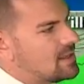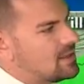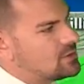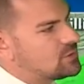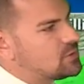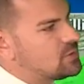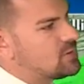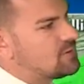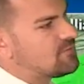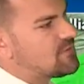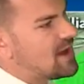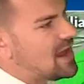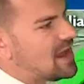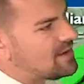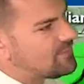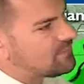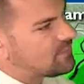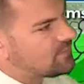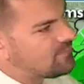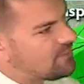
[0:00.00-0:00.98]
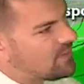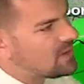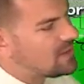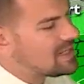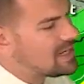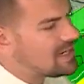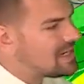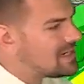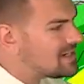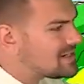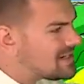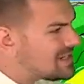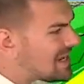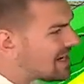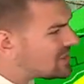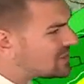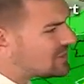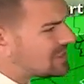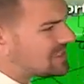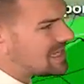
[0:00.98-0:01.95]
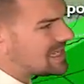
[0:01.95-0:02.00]
2 to 5 for Philly. You could
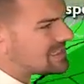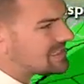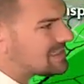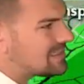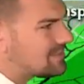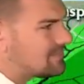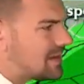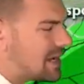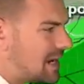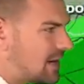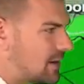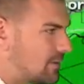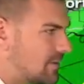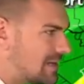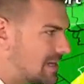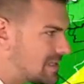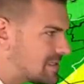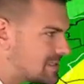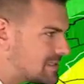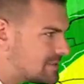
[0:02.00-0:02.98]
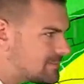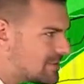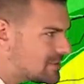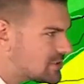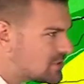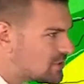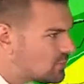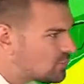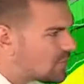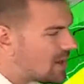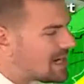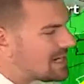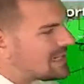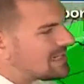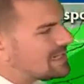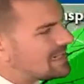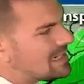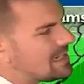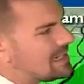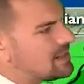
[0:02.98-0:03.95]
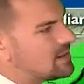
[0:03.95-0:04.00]
actually get some areas, especially right in
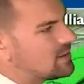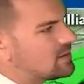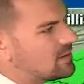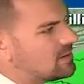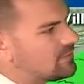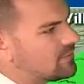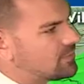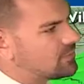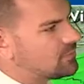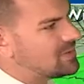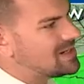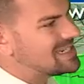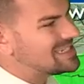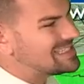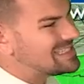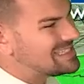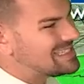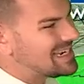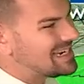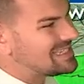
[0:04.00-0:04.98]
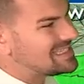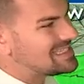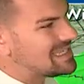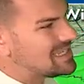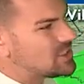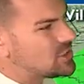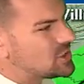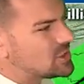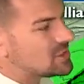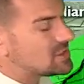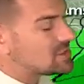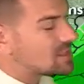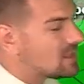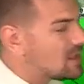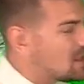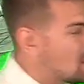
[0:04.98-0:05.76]
here, of 3 to 6 inches.